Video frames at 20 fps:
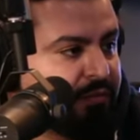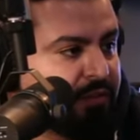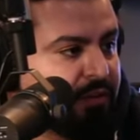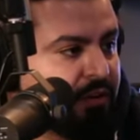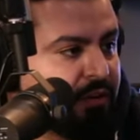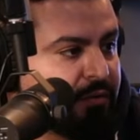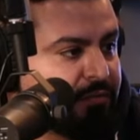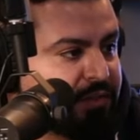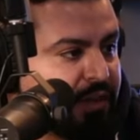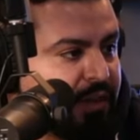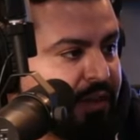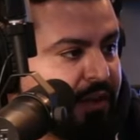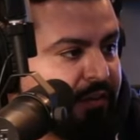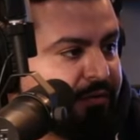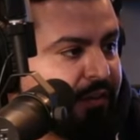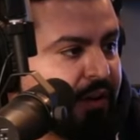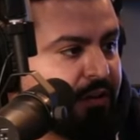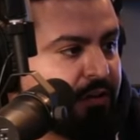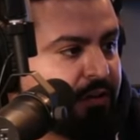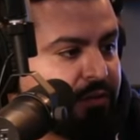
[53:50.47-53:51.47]
You know what right. I'm saying?
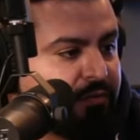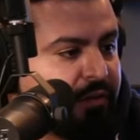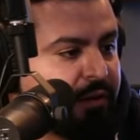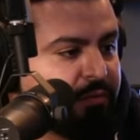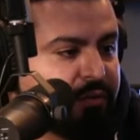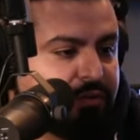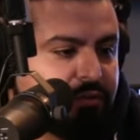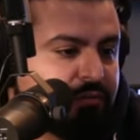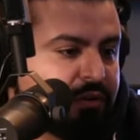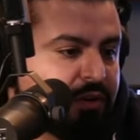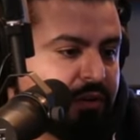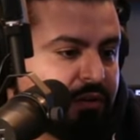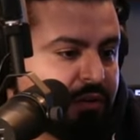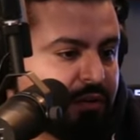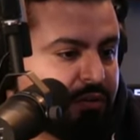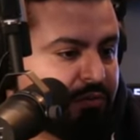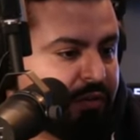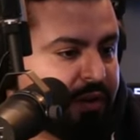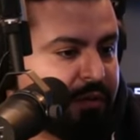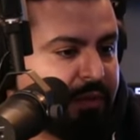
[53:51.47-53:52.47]
If I don't agree with you, we don't
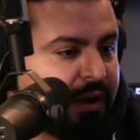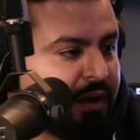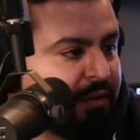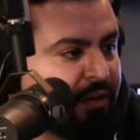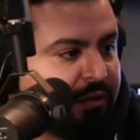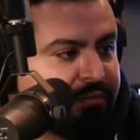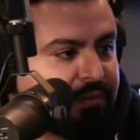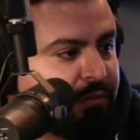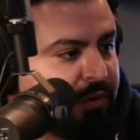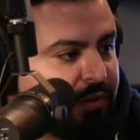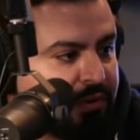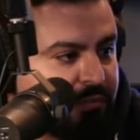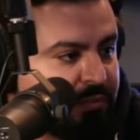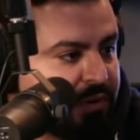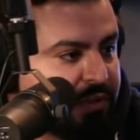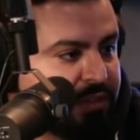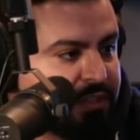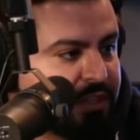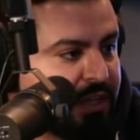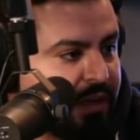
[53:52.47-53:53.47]
agree, but I don't have to burn the
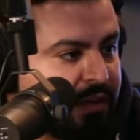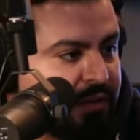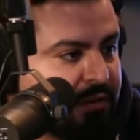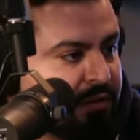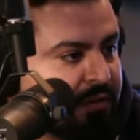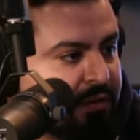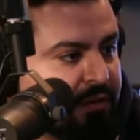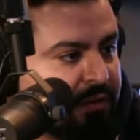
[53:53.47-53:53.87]
bridge down